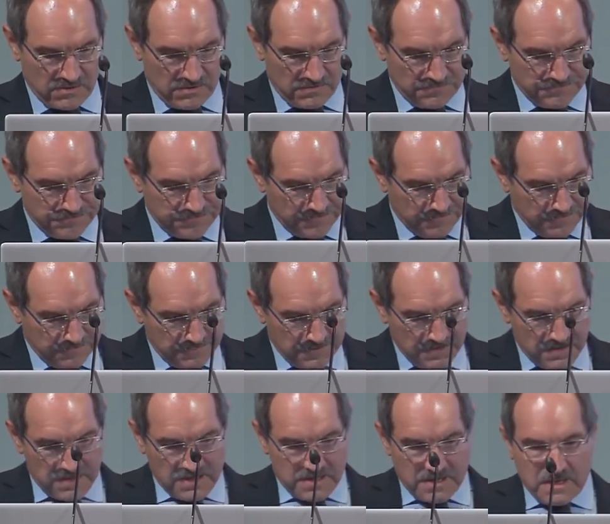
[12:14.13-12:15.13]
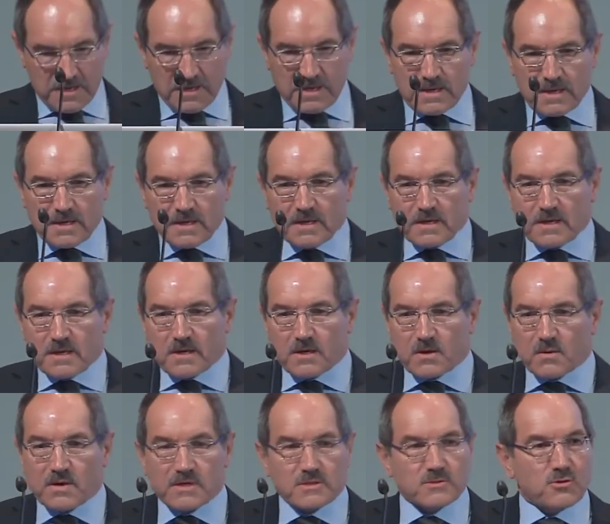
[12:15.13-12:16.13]
And this is still
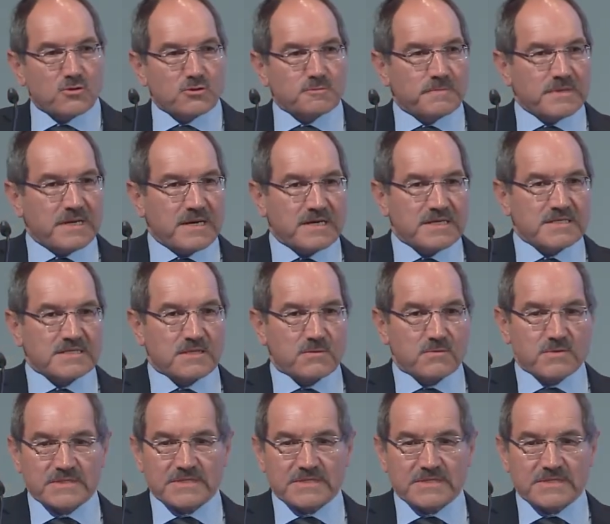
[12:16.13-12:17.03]
nowadays our